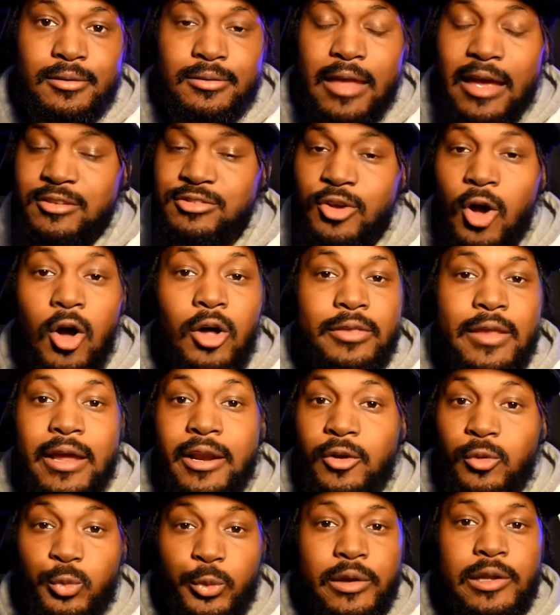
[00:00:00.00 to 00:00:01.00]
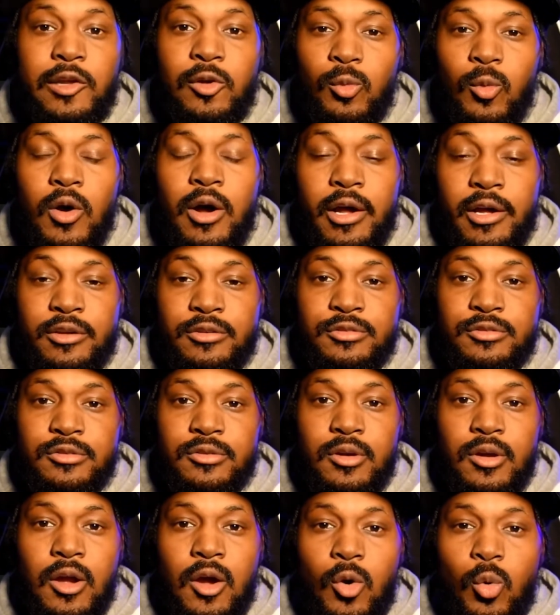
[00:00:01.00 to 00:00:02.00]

that's all that it really was,